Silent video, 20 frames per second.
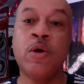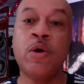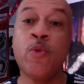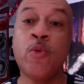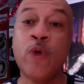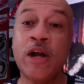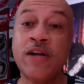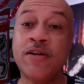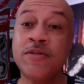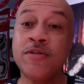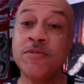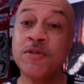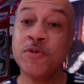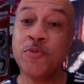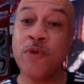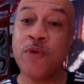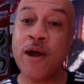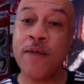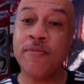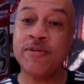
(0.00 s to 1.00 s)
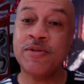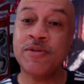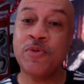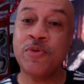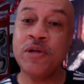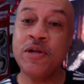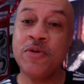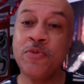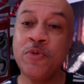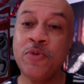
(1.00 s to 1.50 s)
Welcome to Robert's
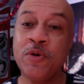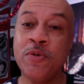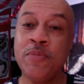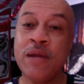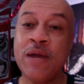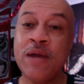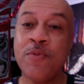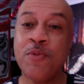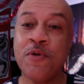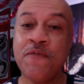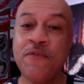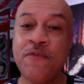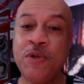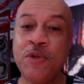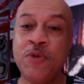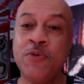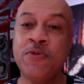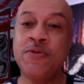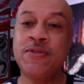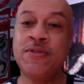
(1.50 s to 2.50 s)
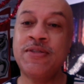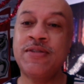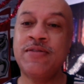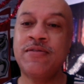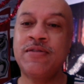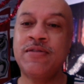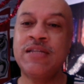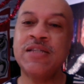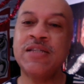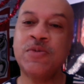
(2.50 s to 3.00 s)
Reading Room and Reviews.
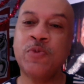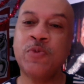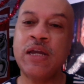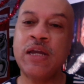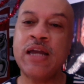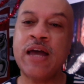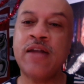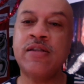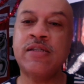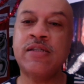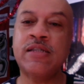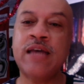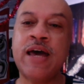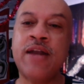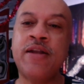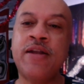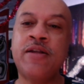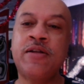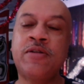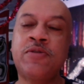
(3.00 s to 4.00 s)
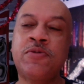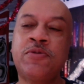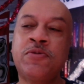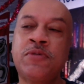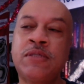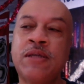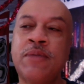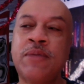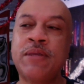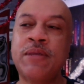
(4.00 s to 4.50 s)
This week I decided to do
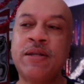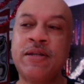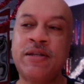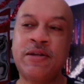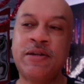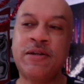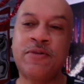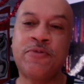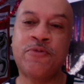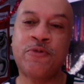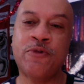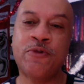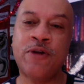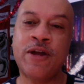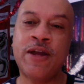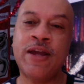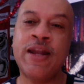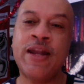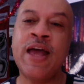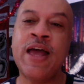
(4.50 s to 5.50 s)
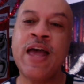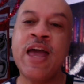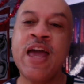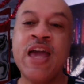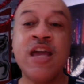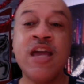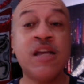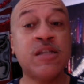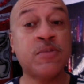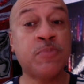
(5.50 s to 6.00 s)
something different.
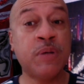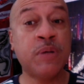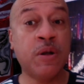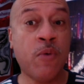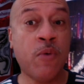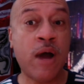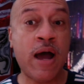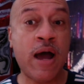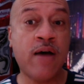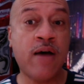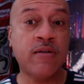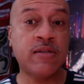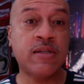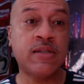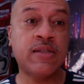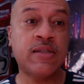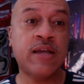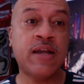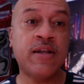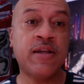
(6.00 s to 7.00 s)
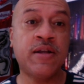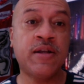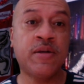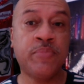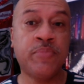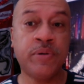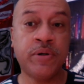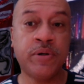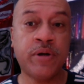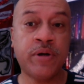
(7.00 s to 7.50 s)
It's been a while since I did a
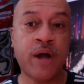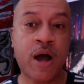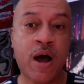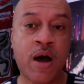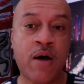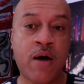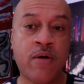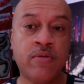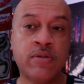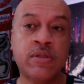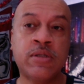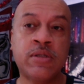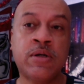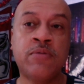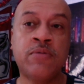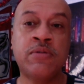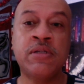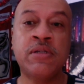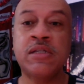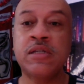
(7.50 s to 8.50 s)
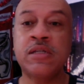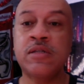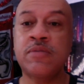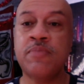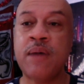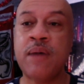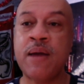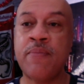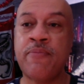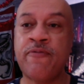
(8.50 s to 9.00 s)
book haul, so this is
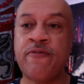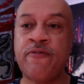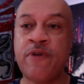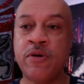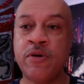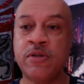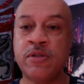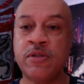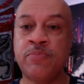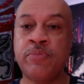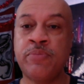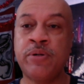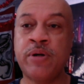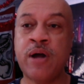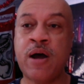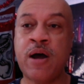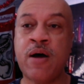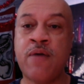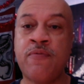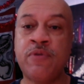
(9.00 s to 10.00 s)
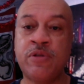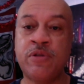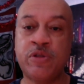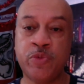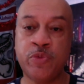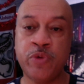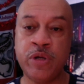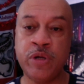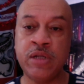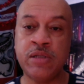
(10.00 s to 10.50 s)
my first book haul for
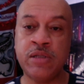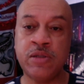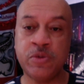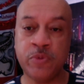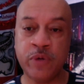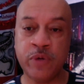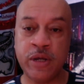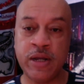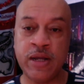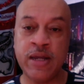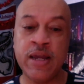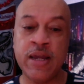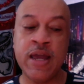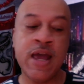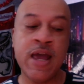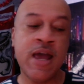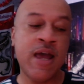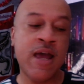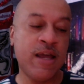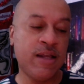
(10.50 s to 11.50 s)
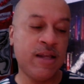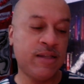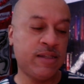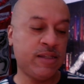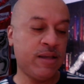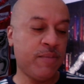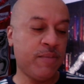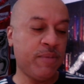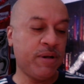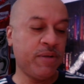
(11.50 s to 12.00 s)
2020.
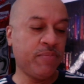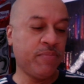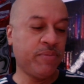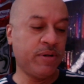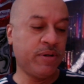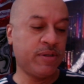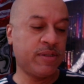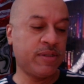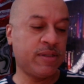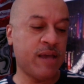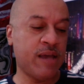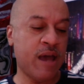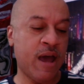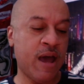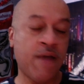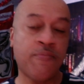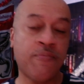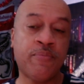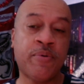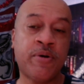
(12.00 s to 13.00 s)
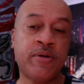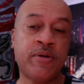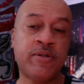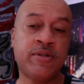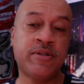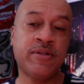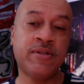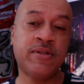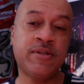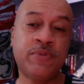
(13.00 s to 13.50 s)
Some of the books that I
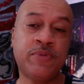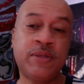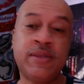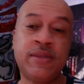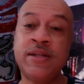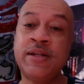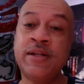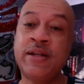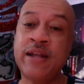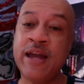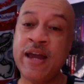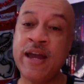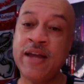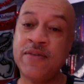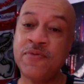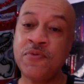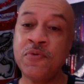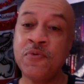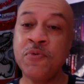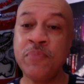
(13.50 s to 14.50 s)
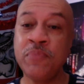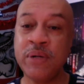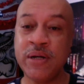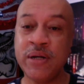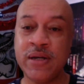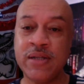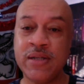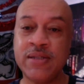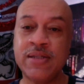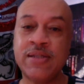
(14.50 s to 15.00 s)
purchased within the last few
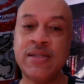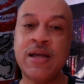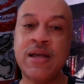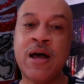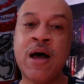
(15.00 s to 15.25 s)
months,